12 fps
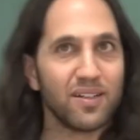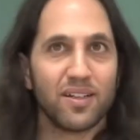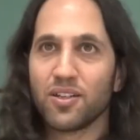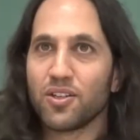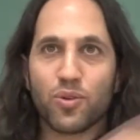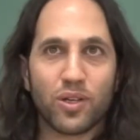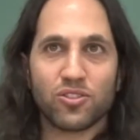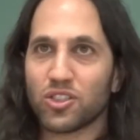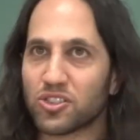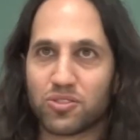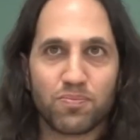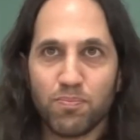you can
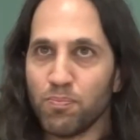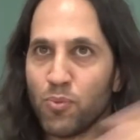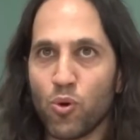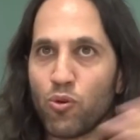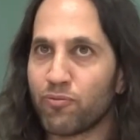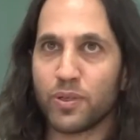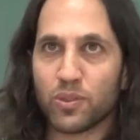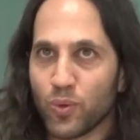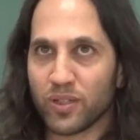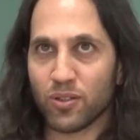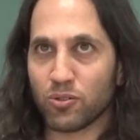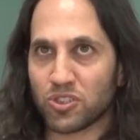just move between
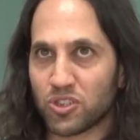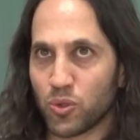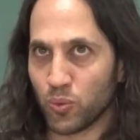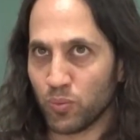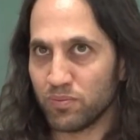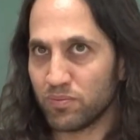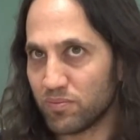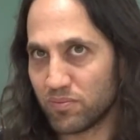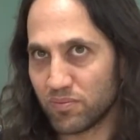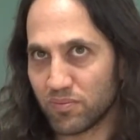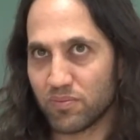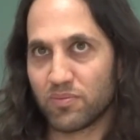those two
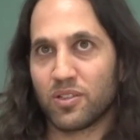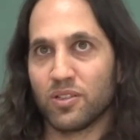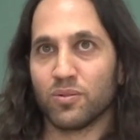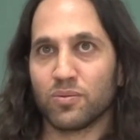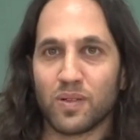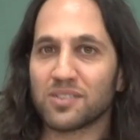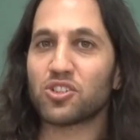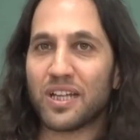let's say